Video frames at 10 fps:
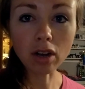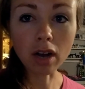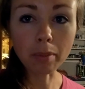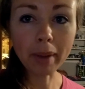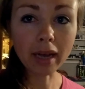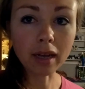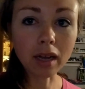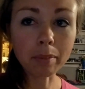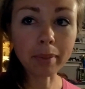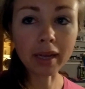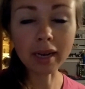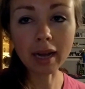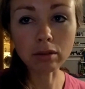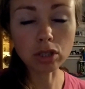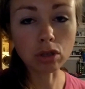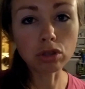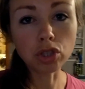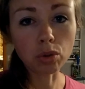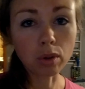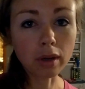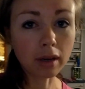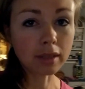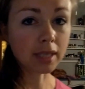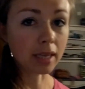caught back up on household chores,